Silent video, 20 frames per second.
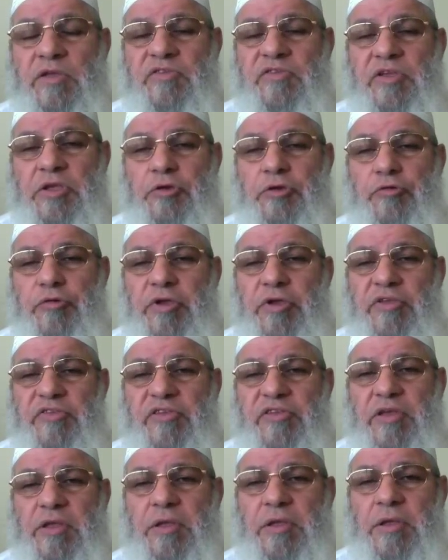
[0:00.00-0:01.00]
is
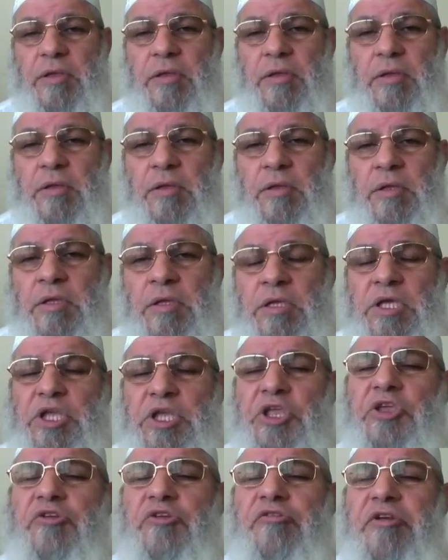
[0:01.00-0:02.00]
increasing.
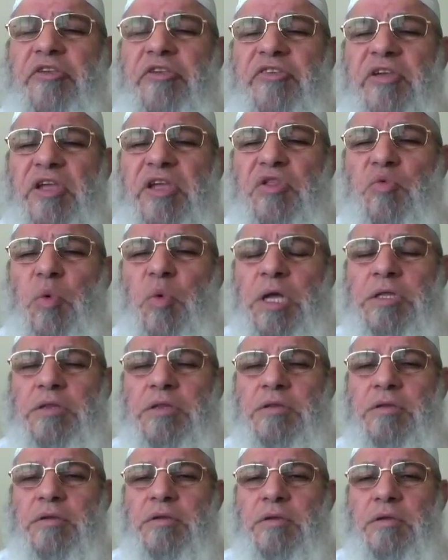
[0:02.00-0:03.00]
Increasing in
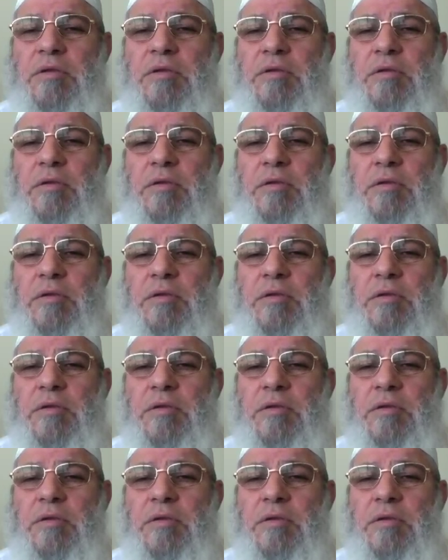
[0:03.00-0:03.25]
what?